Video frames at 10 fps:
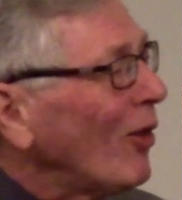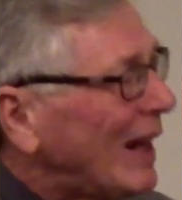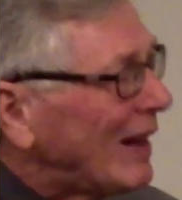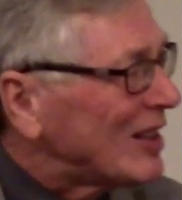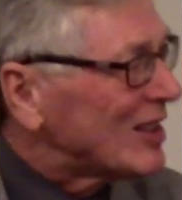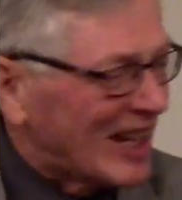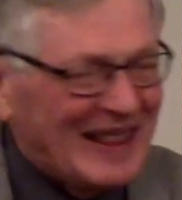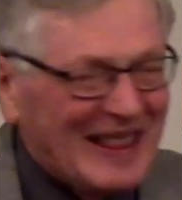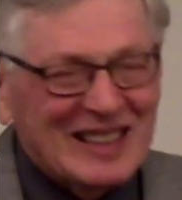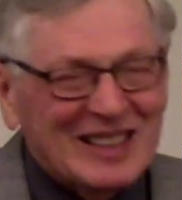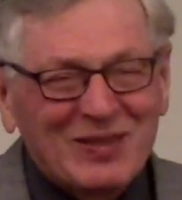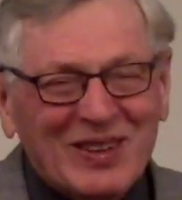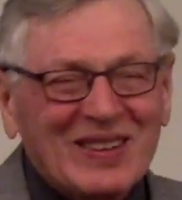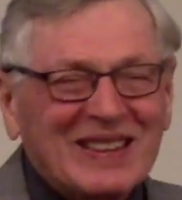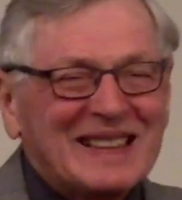that to say this,
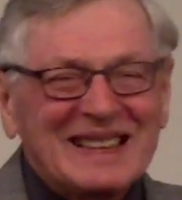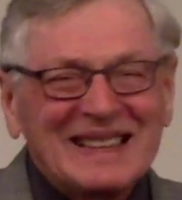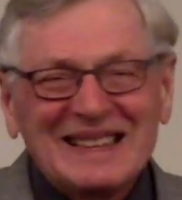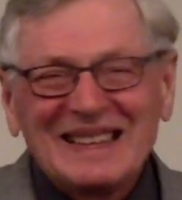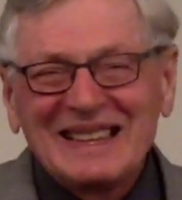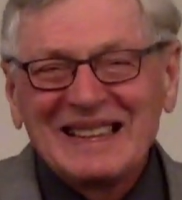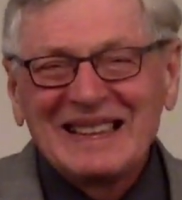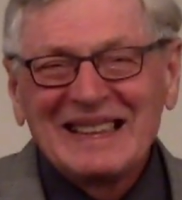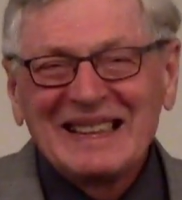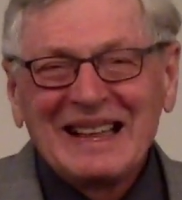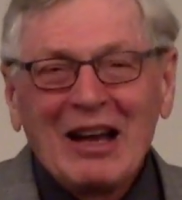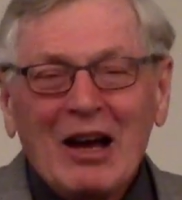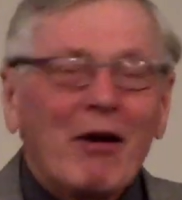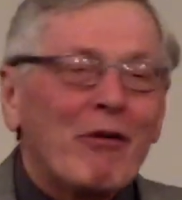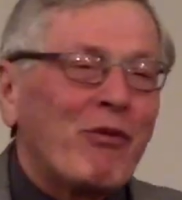folks.
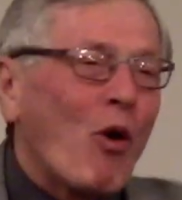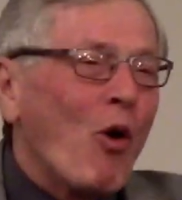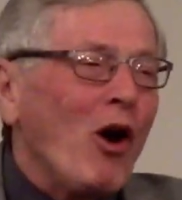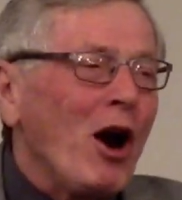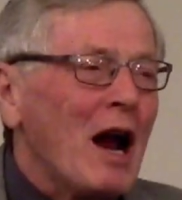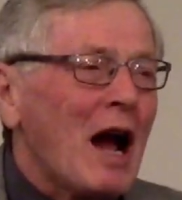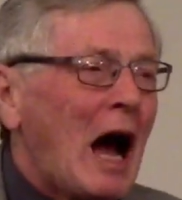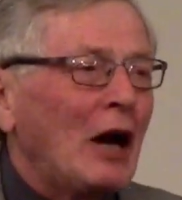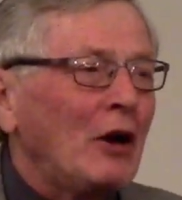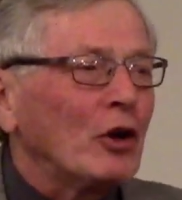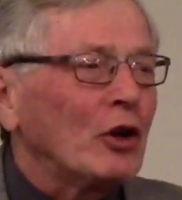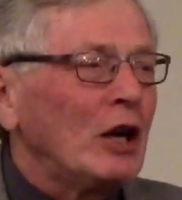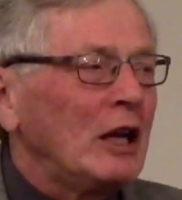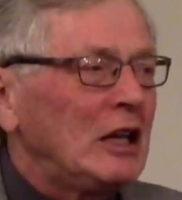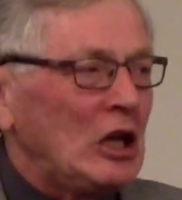400
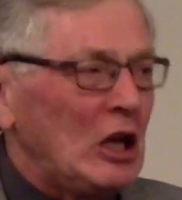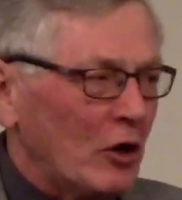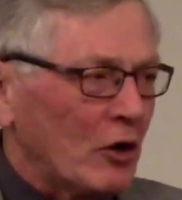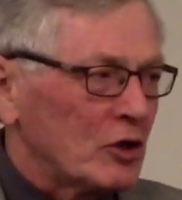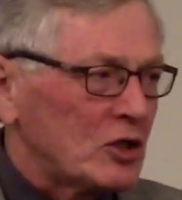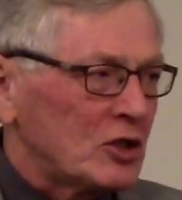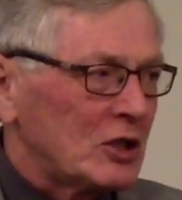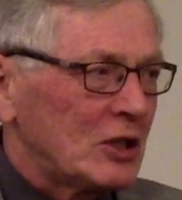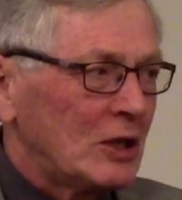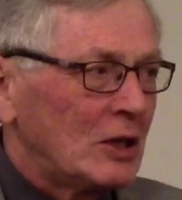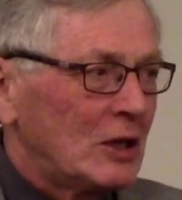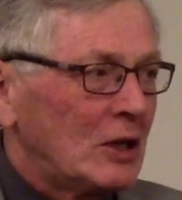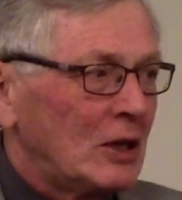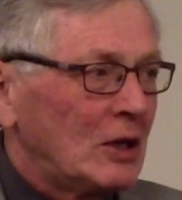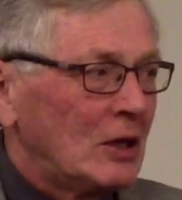years,
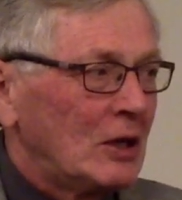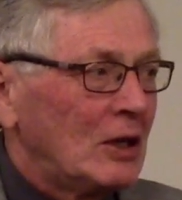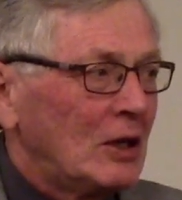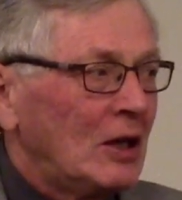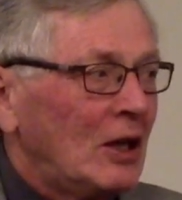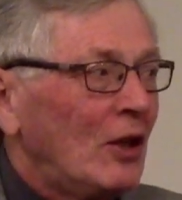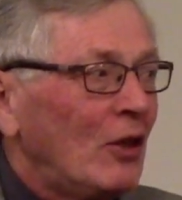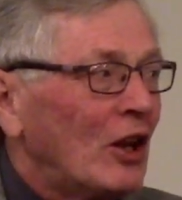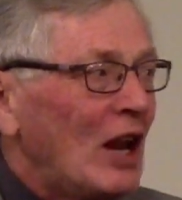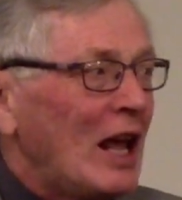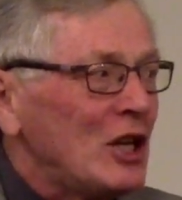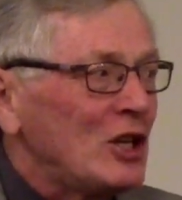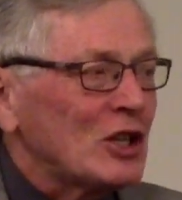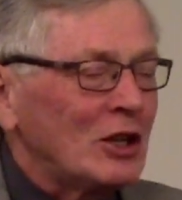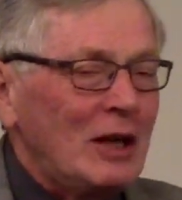the
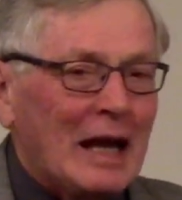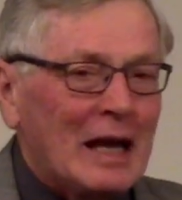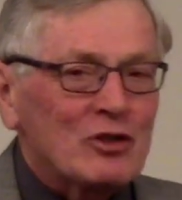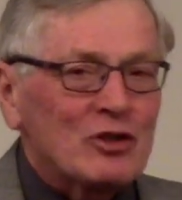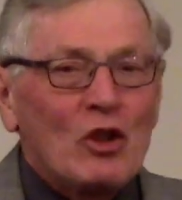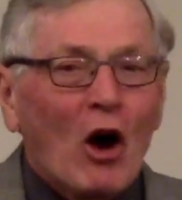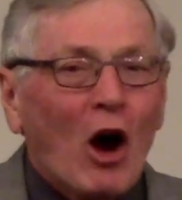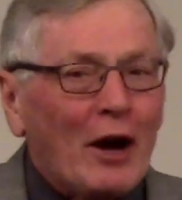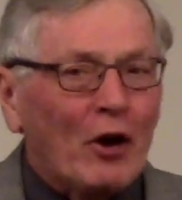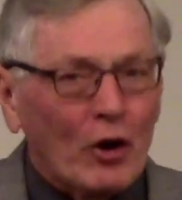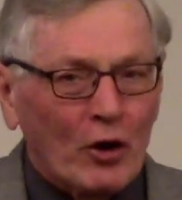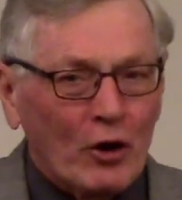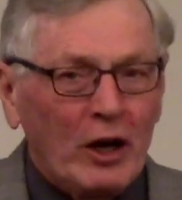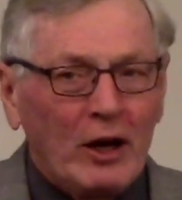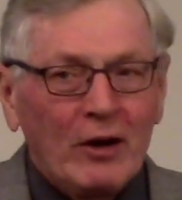nation has not heard
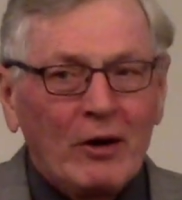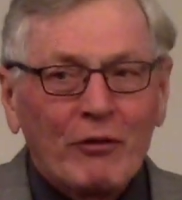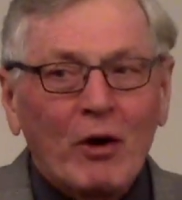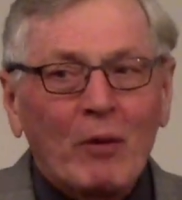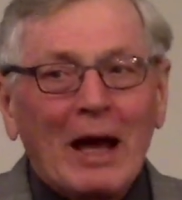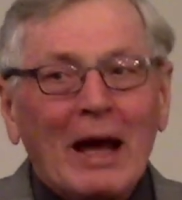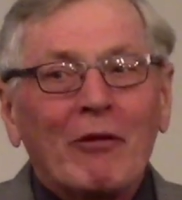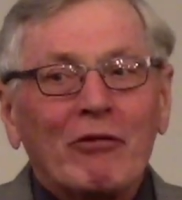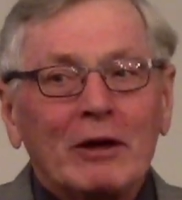from heaven.